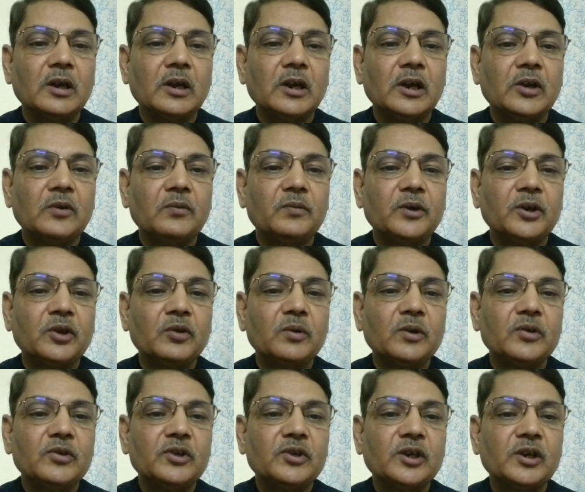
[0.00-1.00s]
in
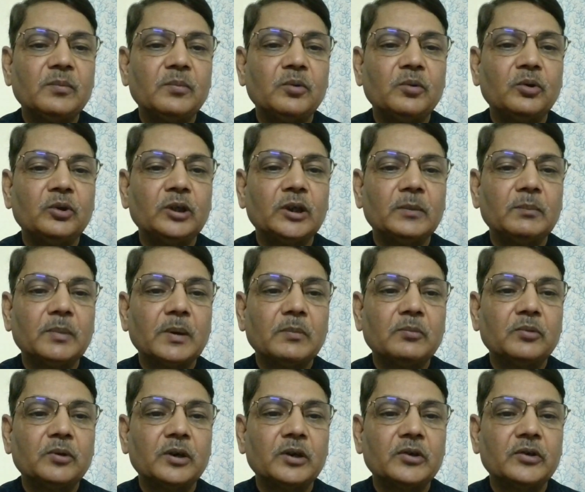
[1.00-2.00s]
frequency in both the
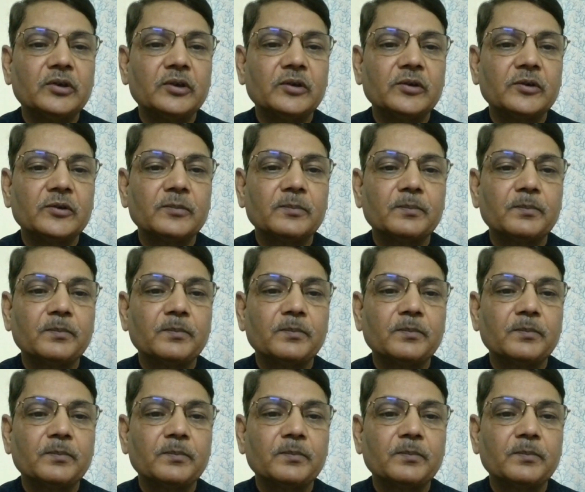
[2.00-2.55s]
populations.